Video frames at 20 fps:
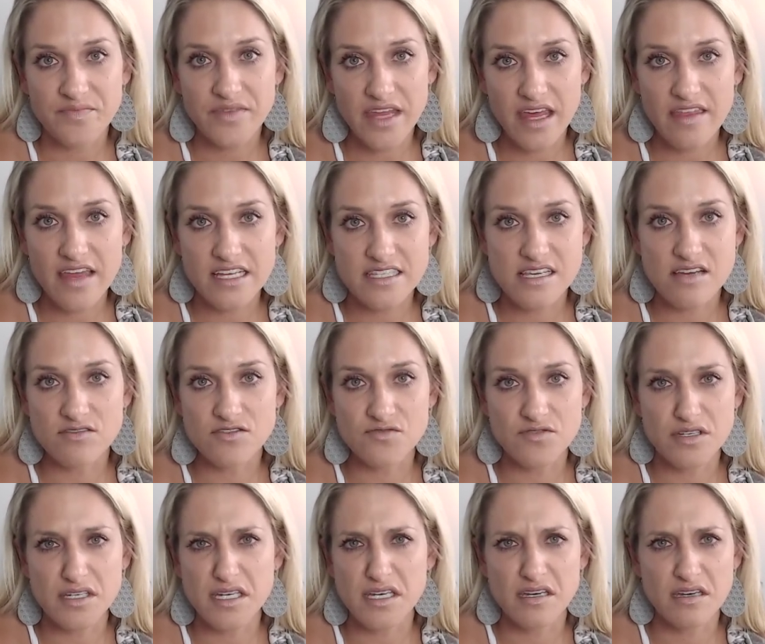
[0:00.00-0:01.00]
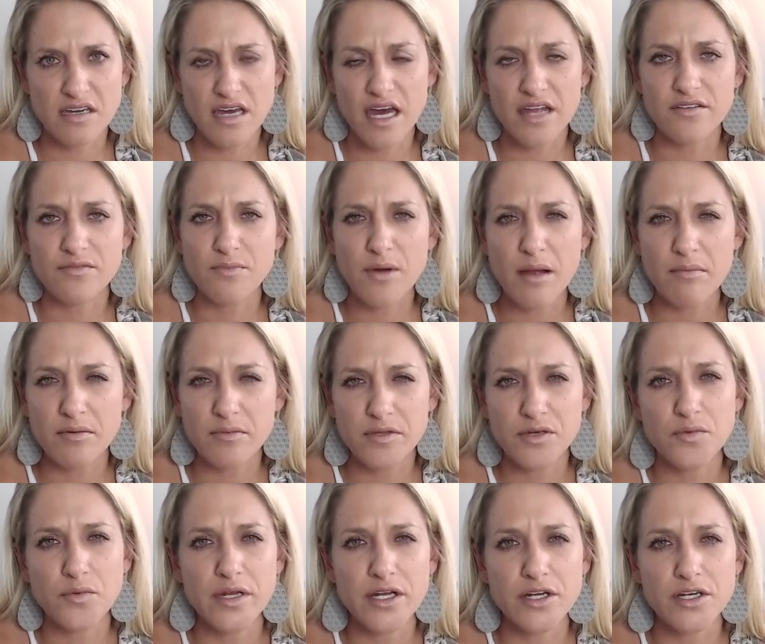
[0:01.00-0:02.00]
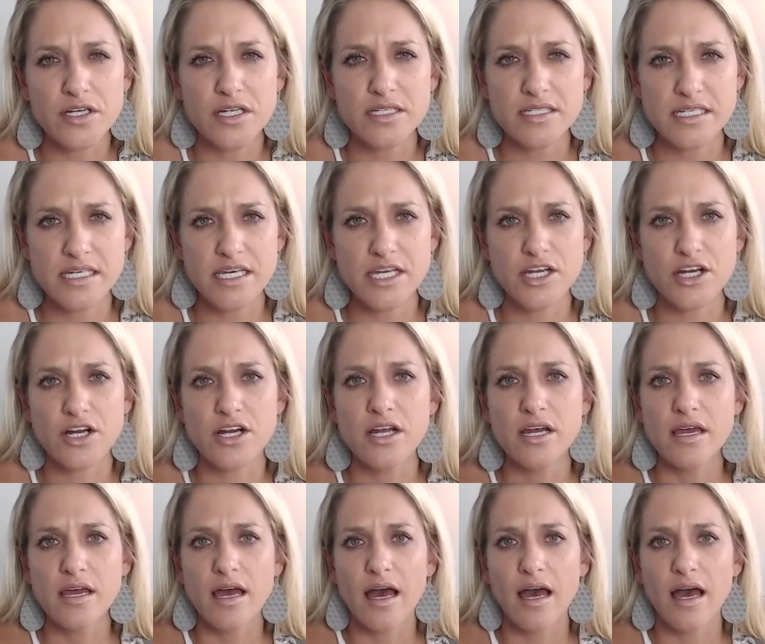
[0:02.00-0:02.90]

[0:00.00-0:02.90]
And that sounds really kind of probably weird to hear.